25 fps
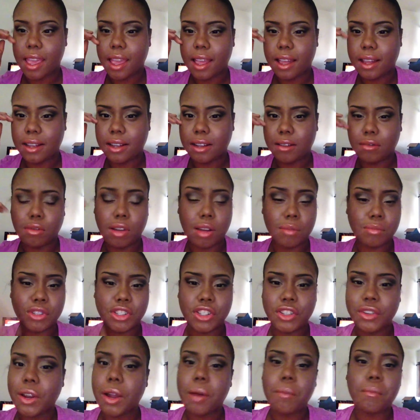I'm
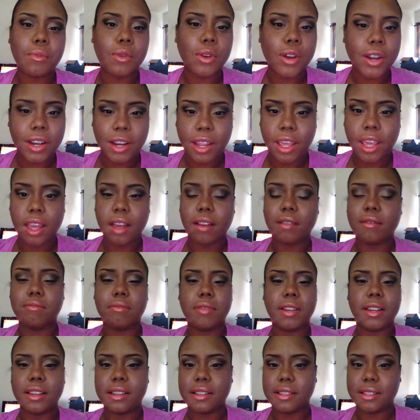sure I'm more now,
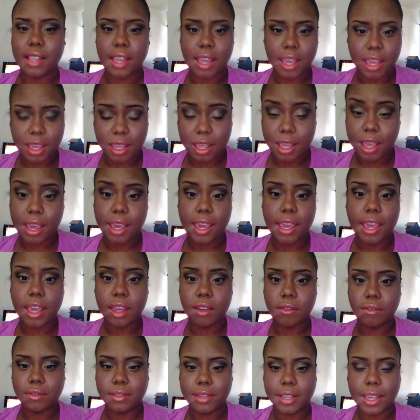because I
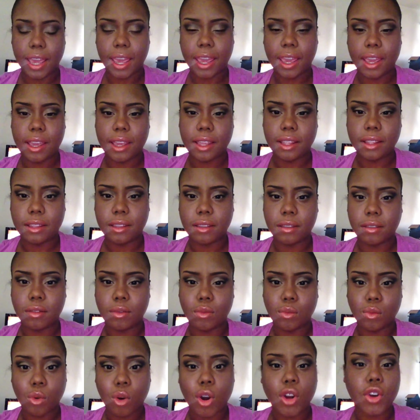have gained
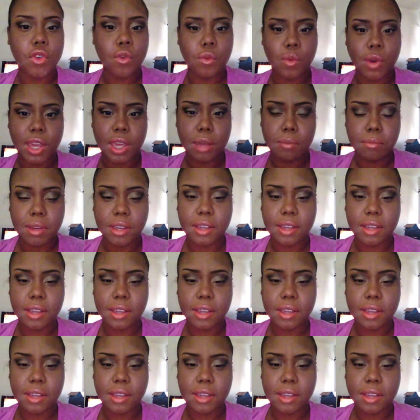water weight,